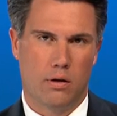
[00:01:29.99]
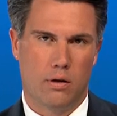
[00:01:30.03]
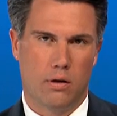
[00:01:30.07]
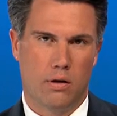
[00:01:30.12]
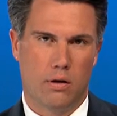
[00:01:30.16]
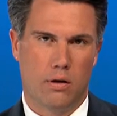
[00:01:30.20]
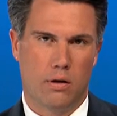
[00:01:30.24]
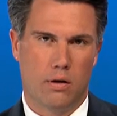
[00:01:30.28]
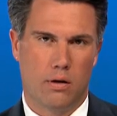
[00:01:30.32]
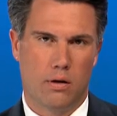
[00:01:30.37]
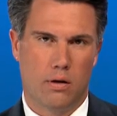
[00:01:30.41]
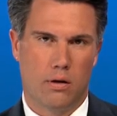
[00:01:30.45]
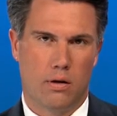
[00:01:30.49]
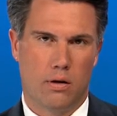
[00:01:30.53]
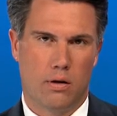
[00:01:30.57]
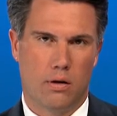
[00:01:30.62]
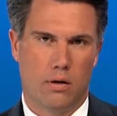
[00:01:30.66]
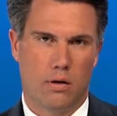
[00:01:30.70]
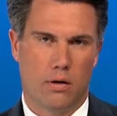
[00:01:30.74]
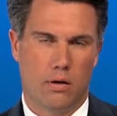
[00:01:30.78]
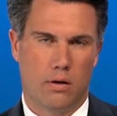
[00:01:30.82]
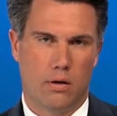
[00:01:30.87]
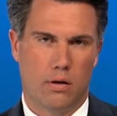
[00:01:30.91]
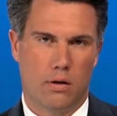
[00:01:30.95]

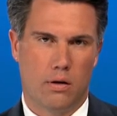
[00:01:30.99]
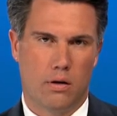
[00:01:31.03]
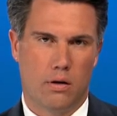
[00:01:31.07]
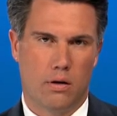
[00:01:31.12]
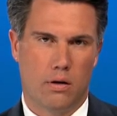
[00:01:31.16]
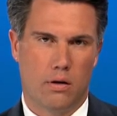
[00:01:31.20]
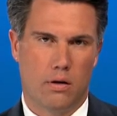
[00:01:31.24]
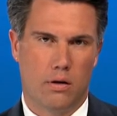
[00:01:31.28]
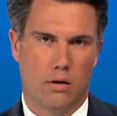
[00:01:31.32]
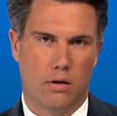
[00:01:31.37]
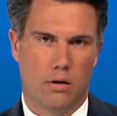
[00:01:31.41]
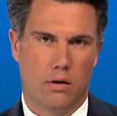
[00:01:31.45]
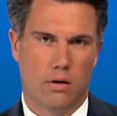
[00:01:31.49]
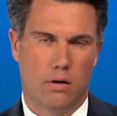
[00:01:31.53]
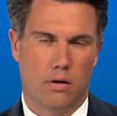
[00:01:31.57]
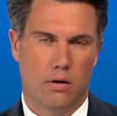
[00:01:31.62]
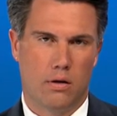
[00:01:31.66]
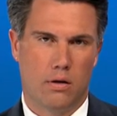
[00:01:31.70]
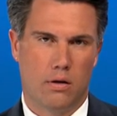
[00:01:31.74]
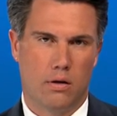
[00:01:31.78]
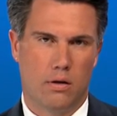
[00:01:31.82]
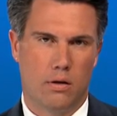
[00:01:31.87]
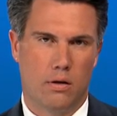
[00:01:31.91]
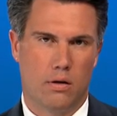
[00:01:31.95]

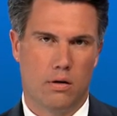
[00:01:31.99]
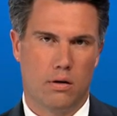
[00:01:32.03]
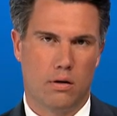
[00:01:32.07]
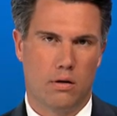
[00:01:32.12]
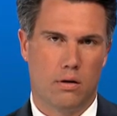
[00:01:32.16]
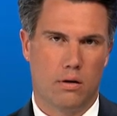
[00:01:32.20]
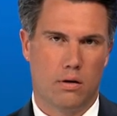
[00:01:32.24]
No words are spoken by the person on screen.